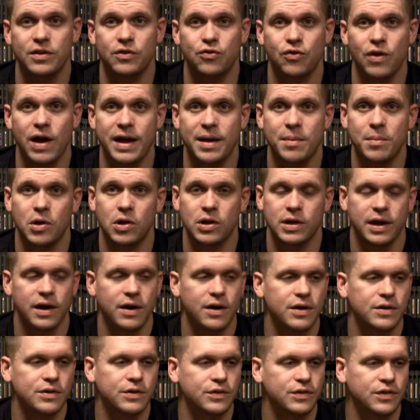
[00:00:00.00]
the Dragon Ball
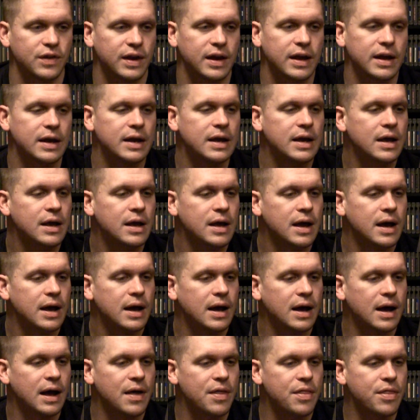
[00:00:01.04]
characters in it.
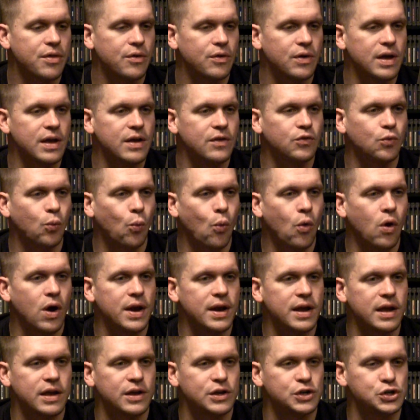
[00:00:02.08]
There is
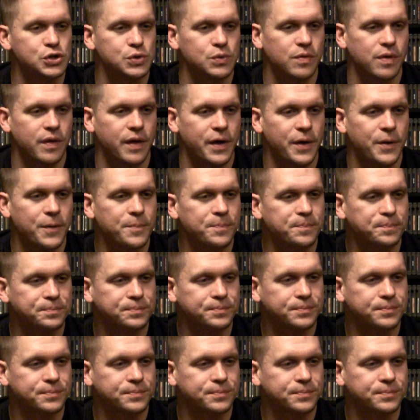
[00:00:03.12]
one issue, though.